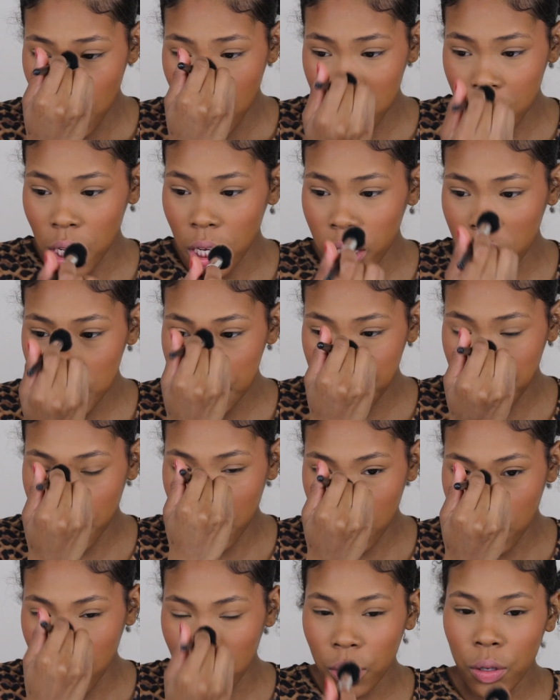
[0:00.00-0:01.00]
So I just put a
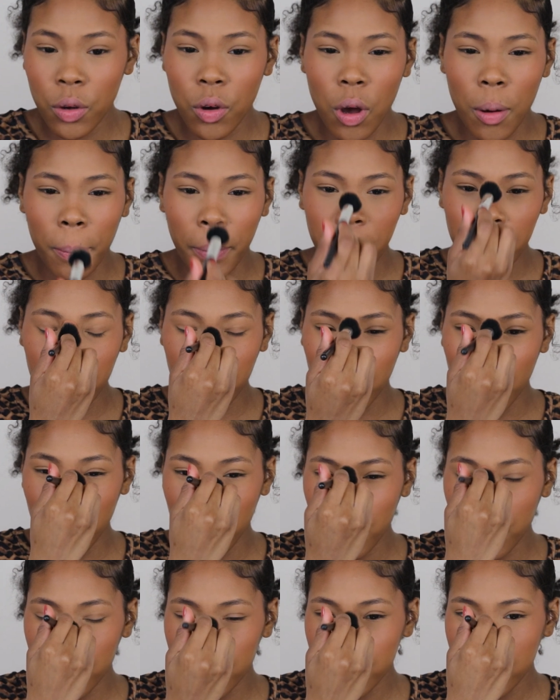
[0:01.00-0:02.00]
little on my
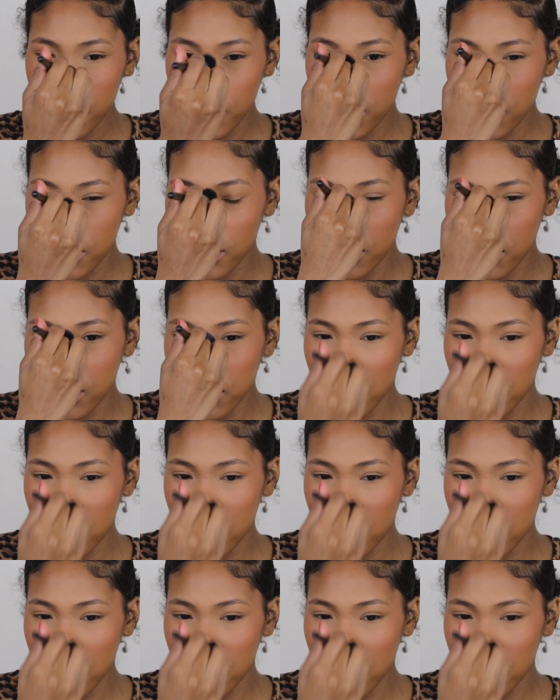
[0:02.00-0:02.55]
nose.